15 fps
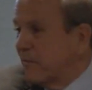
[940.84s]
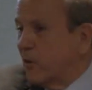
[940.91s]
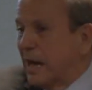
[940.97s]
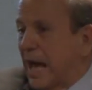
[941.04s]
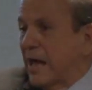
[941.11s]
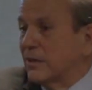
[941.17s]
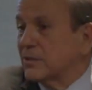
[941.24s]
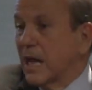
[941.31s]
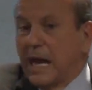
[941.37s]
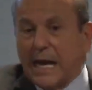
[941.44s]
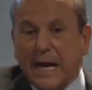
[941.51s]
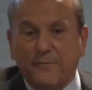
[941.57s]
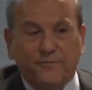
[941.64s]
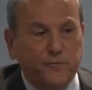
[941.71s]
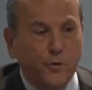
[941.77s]
me four dollars?
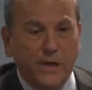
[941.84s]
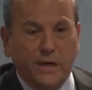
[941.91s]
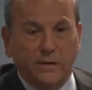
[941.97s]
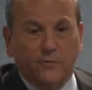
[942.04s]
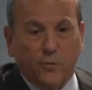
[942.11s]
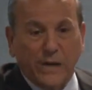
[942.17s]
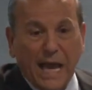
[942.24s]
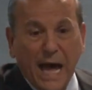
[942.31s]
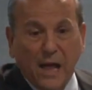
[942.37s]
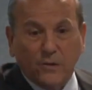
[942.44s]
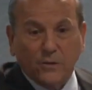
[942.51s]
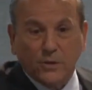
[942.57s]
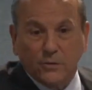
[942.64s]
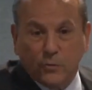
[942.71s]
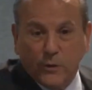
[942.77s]
I got three. Three
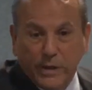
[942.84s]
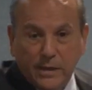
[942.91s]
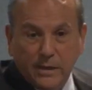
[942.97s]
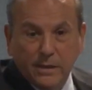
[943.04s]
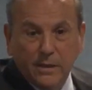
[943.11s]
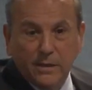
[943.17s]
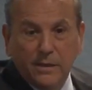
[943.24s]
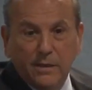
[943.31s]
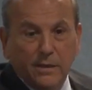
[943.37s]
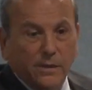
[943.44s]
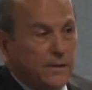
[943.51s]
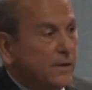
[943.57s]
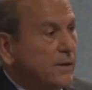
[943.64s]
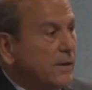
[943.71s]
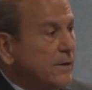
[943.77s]
dollars. Three. Five.
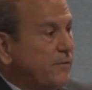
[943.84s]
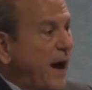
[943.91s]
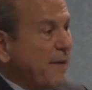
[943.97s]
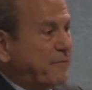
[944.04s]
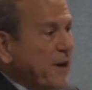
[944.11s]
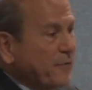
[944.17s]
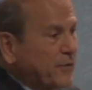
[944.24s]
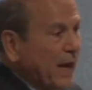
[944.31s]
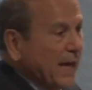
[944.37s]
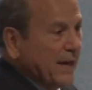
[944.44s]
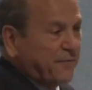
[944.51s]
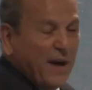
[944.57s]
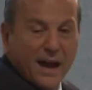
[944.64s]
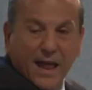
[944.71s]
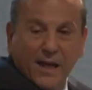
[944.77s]
Four. Five fifty. I
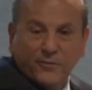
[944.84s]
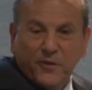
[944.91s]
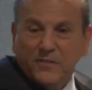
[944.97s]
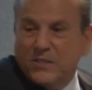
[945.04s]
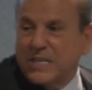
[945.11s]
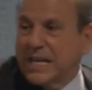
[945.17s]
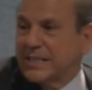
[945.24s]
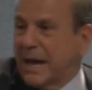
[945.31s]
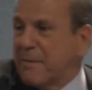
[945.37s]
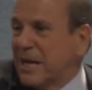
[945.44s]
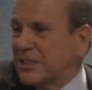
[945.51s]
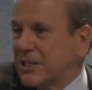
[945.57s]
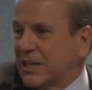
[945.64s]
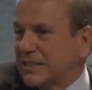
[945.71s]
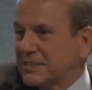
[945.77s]
got five dollars fifty cents. How
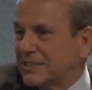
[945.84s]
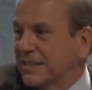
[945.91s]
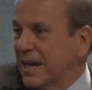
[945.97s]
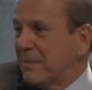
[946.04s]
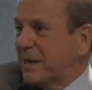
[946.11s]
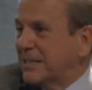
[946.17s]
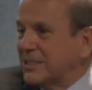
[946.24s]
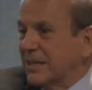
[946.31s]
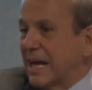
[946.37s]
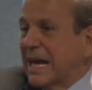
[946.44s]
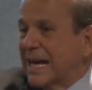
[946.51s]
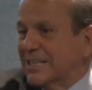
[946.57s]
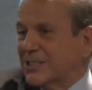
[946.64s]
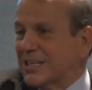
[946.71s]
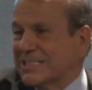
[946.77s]
about six? How about six? I
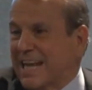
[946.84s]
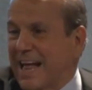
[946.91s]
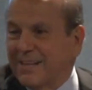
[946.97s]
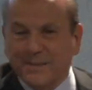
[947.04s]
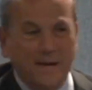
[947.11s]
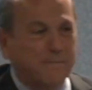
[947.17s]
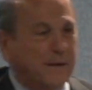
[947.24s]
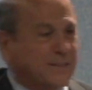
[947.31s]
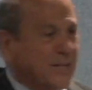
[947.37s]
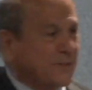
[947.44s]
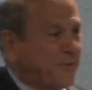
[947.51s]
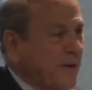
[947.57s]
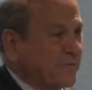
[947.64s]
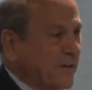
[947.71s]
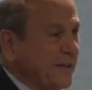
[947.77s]
got six dollars. Everybody six
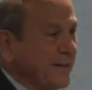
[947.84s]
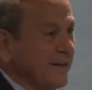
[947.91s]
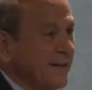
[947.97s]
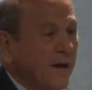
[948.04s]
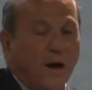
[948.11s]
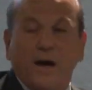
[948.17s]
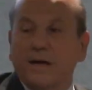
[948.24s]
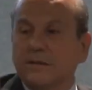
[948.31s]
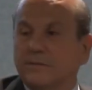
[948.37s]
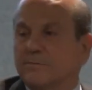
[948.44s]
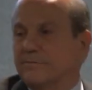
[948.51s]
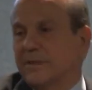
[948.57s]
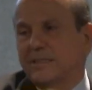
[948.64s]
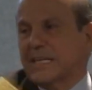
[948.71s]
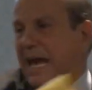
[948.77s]
fifty. All right.
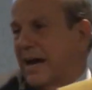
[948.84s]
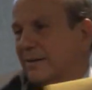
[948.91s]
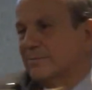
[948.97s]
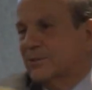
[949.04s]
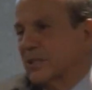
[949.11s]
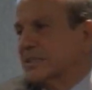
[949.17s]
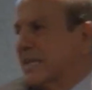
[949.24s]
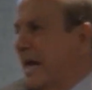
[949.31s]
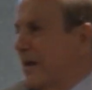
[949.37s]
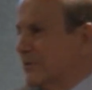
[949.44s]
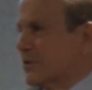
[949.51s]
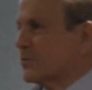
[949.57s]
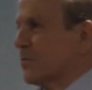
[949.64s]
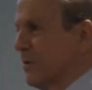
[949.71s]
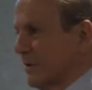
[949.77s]
He's out. Six dollars
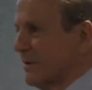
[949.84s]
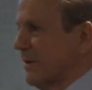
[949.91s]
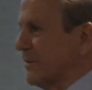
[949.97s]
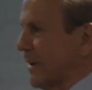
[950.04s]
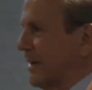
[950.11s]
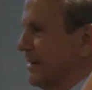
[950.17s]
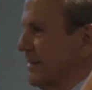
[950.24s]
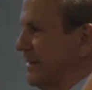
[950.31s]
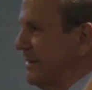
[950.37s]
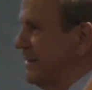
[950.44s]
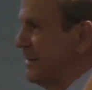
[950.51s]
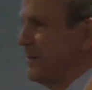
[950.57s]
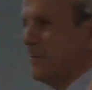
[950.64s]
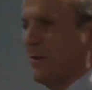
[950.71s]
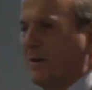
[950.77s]
is worth. Okay.
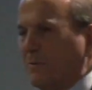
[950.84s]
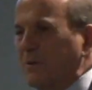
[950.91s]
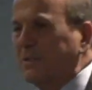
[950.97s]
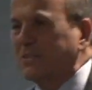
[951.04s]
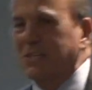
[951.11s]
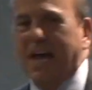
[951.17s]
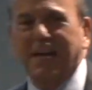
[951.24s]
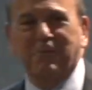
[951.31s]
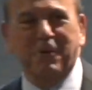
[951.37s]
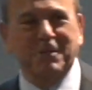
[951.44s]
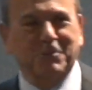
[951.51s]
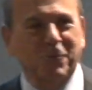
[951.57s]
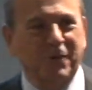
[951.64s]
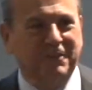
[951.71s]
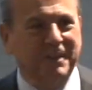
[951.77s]
We decided what
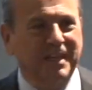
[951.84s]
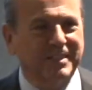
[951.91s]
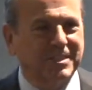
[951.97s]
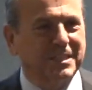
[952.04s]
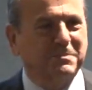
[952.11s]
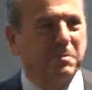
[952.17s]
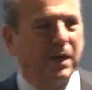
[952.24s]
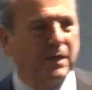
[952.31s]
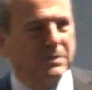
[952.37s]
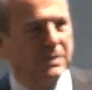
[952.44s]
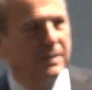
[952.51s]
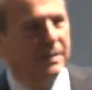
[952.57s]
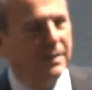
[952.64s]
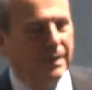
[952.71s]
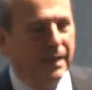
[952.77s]
it's worth today. Six bucks.
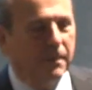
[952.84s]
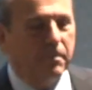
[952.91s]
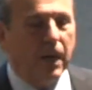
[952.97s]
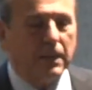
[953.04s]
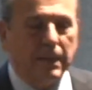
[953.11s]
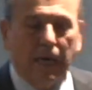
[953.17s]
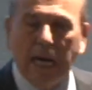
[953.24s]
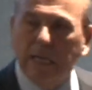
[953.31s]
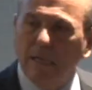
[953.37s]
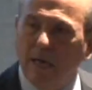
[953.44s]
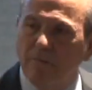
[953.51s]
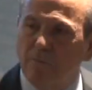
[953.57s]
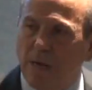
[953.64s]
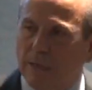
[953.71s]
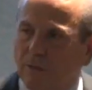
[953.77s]
But I
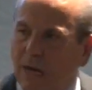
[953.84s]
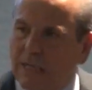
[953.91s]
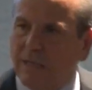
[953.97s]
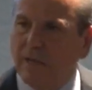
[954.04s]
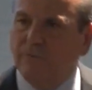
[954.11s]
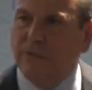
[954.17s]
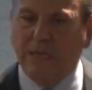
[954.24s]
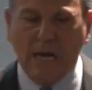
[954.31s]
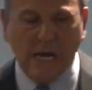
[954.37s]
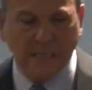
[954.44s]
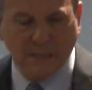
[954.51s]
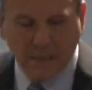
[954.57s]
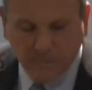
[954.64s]
love Michael. I love the Keyes